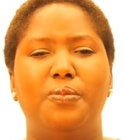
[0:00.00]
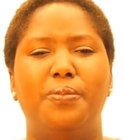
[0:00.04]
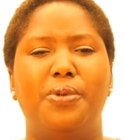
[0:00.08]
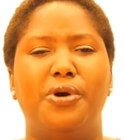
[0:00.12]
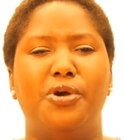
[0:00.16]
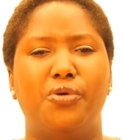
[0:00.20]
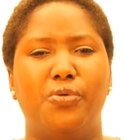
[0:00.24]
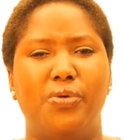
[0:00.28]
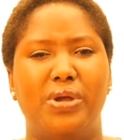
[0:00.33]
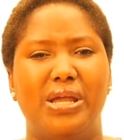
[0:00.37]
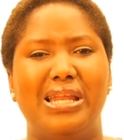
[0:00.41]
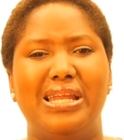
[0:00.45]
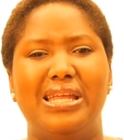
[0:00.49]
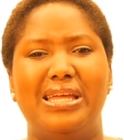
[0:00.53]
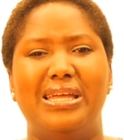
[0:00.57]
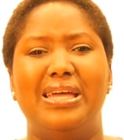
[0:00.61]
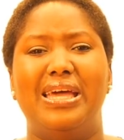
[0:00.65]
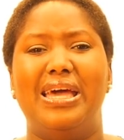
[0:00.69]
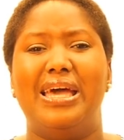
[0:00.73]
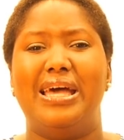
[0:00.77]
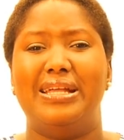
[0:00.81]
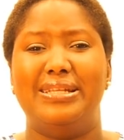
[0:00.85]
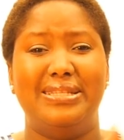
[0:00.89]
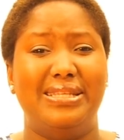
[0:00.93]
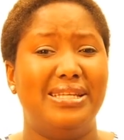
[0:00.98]
But really,
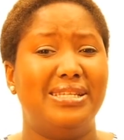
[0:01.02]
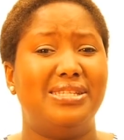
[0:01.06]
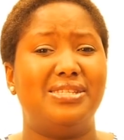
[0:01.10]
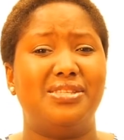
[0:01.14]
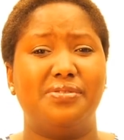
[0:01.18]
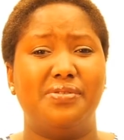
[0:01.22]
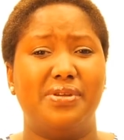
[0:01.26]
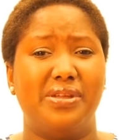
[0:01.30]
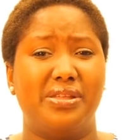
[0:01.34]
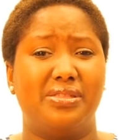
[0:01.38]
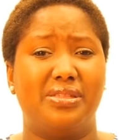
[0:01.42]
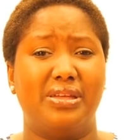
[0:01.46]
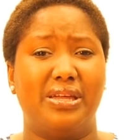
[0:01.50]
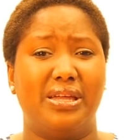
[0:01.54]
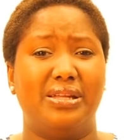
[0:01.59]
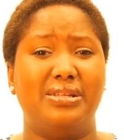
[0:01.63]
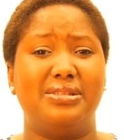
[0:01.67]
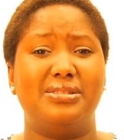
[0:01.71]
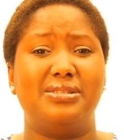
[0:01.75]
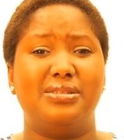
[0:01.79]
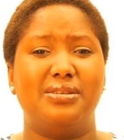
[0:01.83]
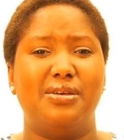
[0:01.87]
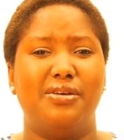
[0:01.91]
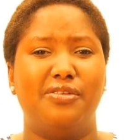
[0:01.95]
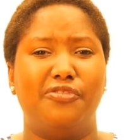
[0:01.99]
these 3
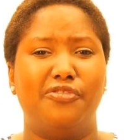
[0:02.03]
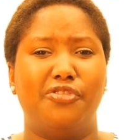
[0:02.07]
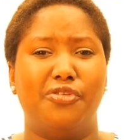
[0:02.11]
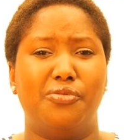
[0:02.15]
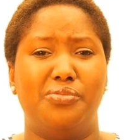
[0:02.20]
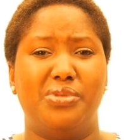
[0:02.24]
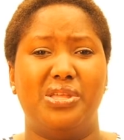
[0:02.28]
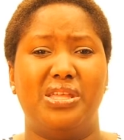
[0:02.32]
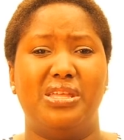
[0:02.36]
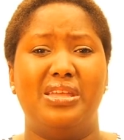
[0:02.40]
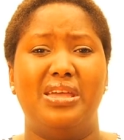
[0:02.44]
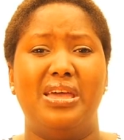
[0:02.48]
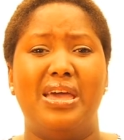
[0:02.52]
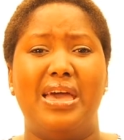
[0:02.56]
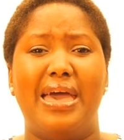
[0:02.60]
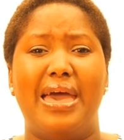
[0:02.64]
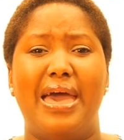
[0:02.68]
things for me